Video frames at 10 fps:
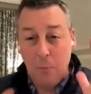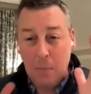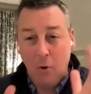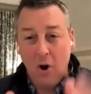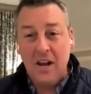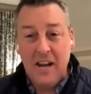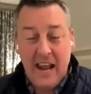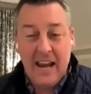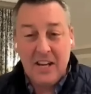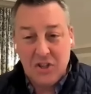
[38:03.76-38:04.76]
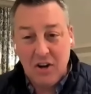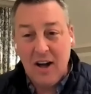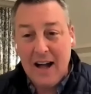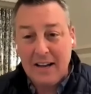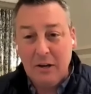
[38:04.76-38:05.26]
Uh, we brought in an
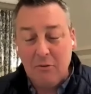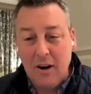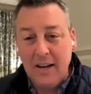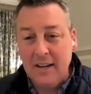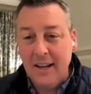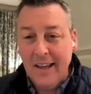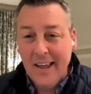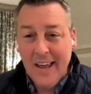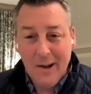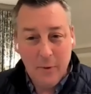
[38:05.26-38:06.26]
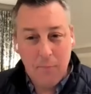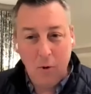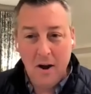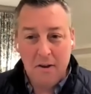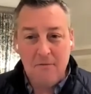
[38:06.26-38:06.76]
NHL hockey rink. We
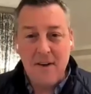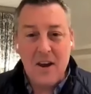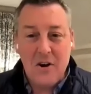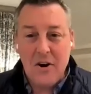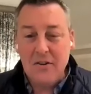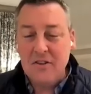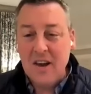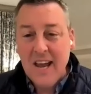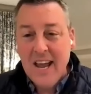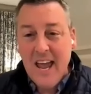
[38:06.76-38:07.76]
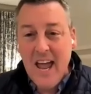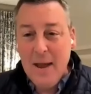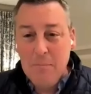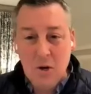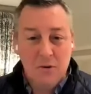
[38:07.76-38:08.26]
brought in vendors
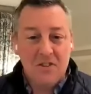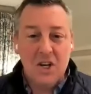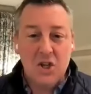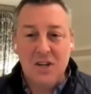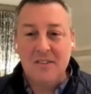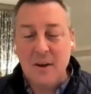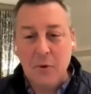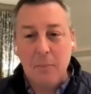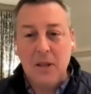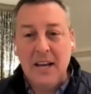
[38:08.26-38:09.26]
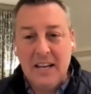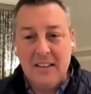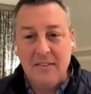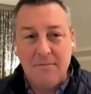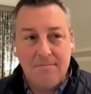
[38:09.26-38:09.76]
and musicians, and we're playing
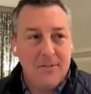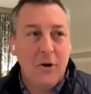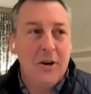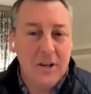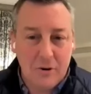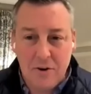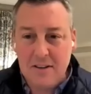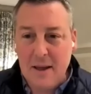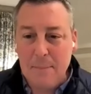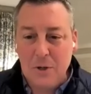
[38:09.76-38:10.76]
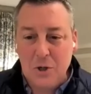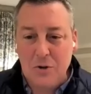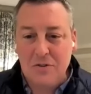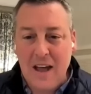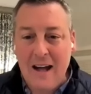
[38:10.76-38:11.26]
in the 30 degree
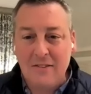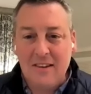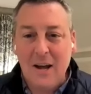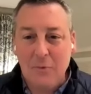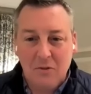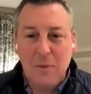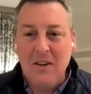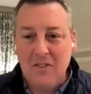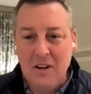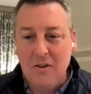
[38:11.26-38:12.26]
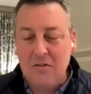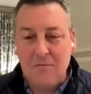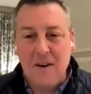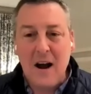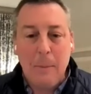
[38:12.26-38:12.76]
temperatures outside with space heaters
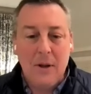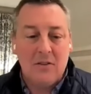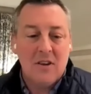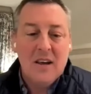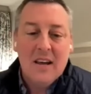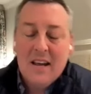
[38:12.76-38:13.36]
and fire pits.